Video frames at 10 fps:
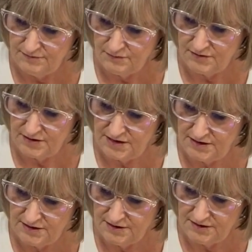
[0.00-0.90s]

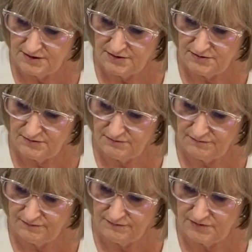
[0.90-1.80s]
1, 2,
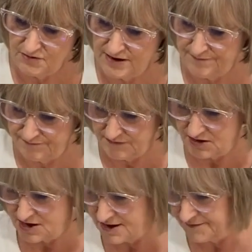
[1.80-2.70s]
3.
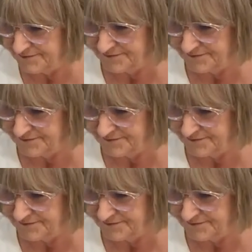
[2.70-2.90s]
Okay.